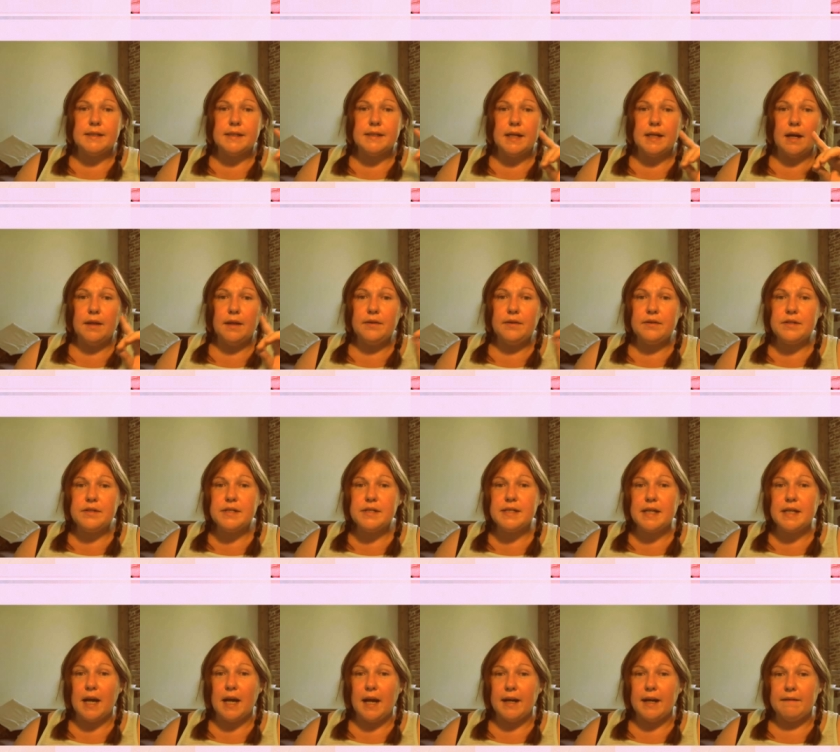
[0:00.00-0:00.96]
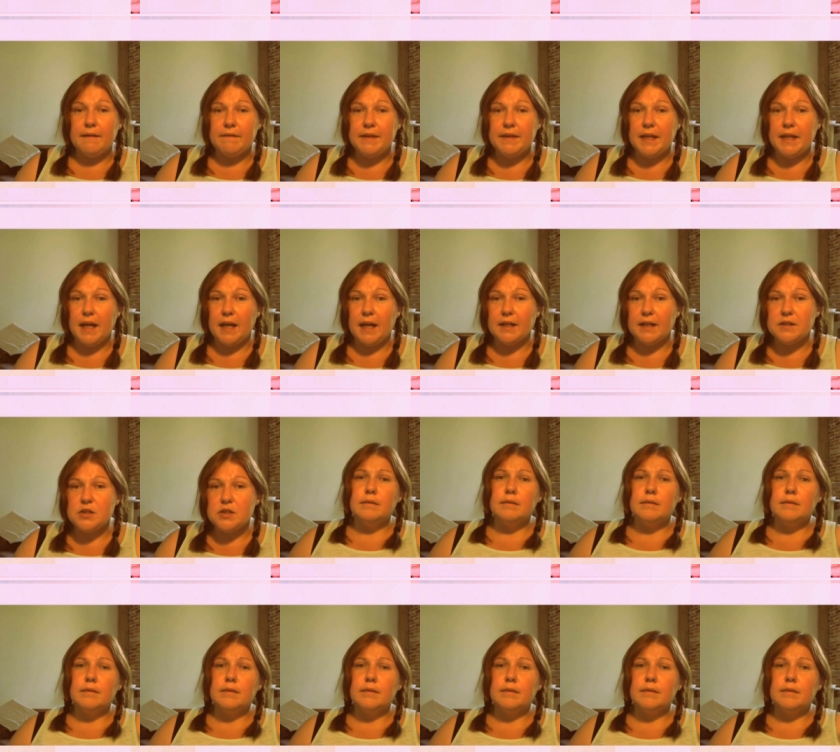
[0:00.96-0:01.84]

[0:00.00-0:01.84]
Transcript: the other side of things.